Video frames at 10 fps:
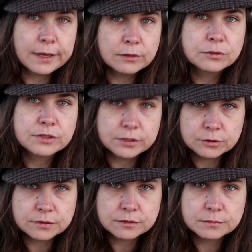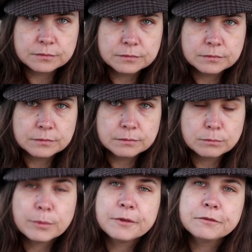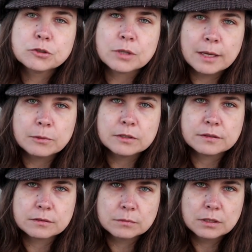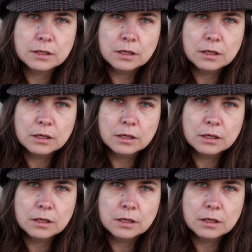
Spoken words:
gynocentrism, primitive tribalism.